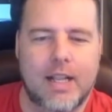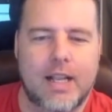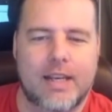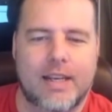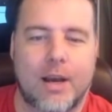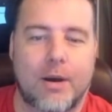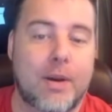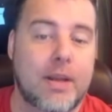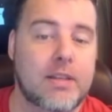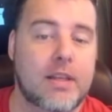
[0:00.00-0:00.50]

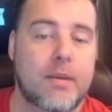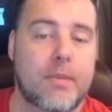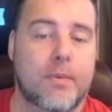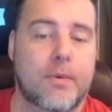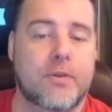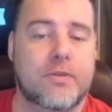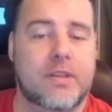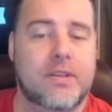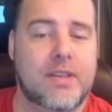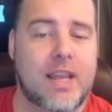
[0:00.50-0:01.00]
Now his Limit
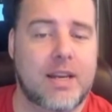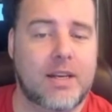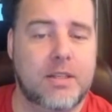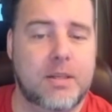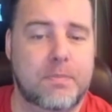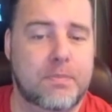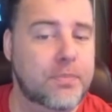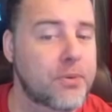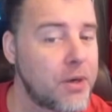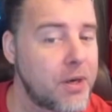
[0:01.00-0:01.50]
Burst is actually
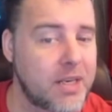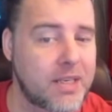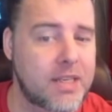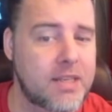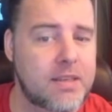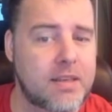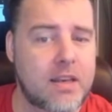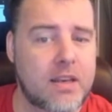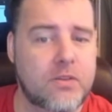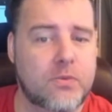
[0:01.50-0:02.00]
pretty
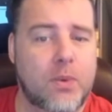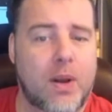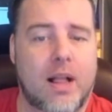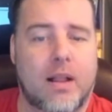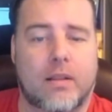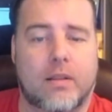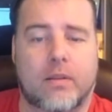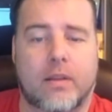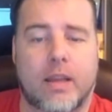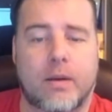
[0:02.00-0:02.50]
decent as
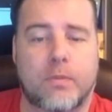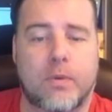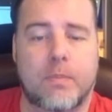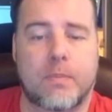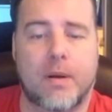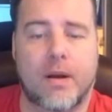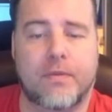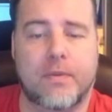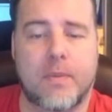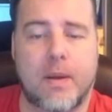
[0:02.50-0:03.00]
well. It will
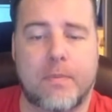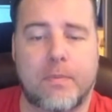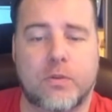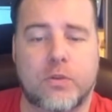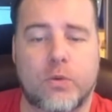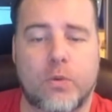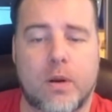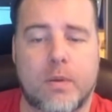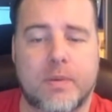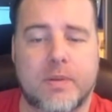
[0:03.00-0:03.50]
buff him up with
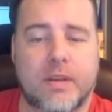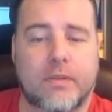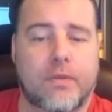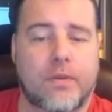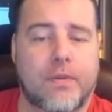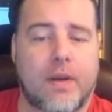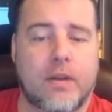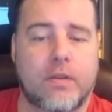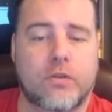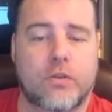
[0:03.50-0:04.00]
200% for
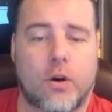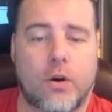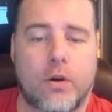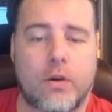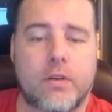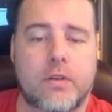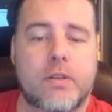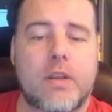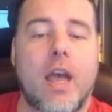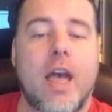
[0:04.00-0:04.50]
5
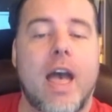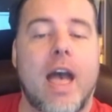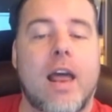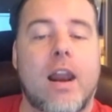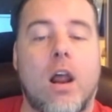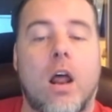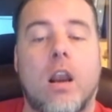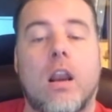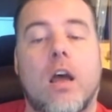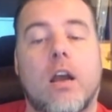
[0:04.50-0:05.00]
turns and
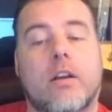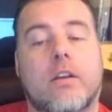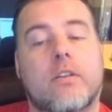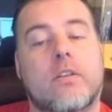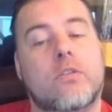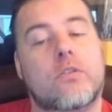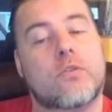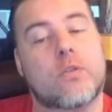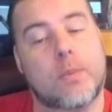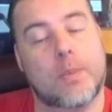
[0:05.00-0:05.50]
unlock
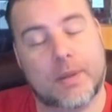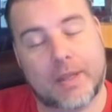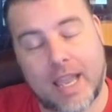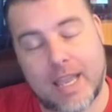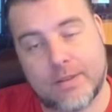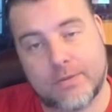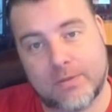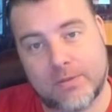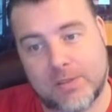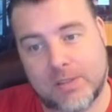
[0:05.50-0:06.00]
triple
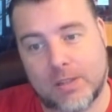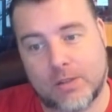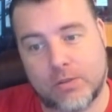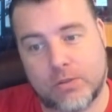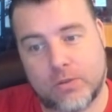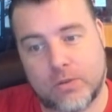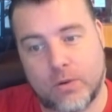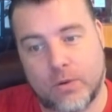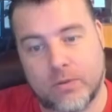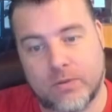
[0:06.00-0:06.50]
cast for 6
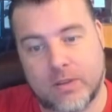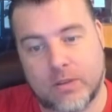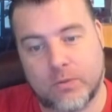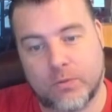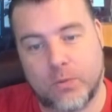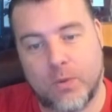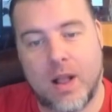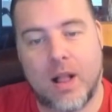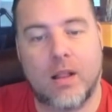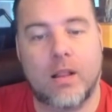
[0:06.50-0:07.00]
turns as
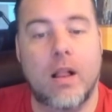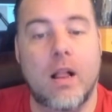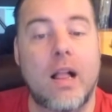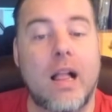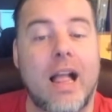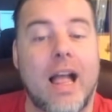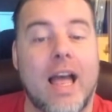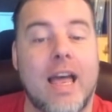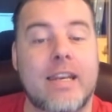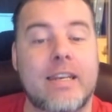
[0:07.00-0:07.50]
well,
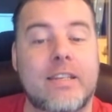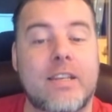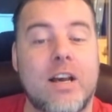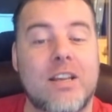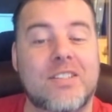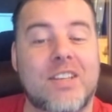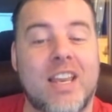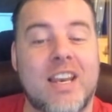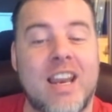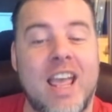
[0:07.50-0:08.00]
and
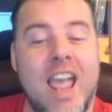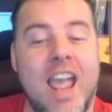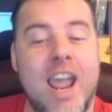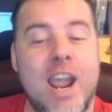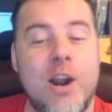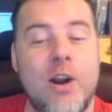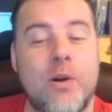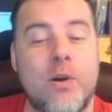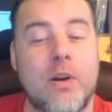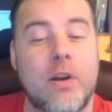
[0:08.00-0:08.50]
does an
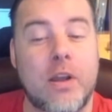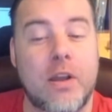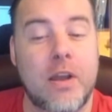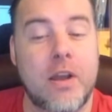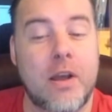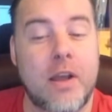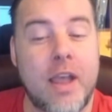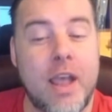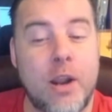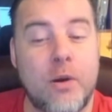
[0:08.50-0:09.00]

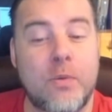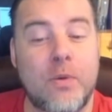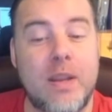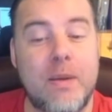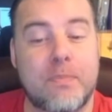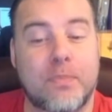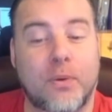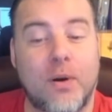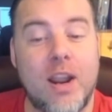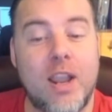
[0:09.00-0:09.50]

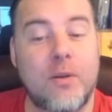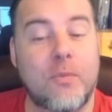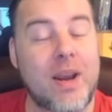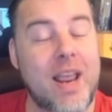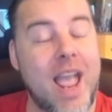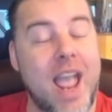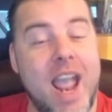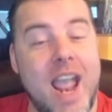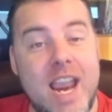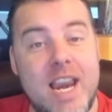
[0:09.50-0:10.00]
AoE break with
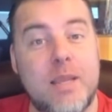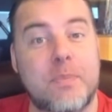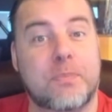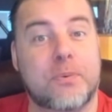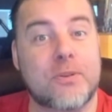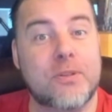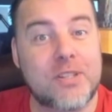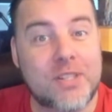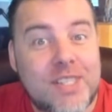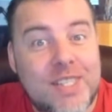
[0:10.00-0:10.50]

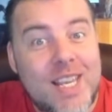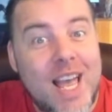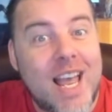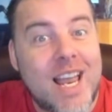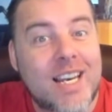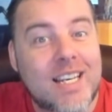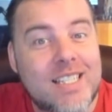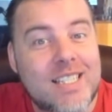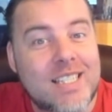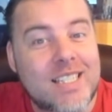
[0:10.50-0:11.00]

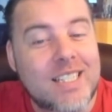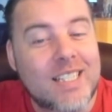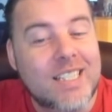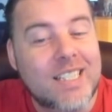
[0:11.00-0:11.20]
80%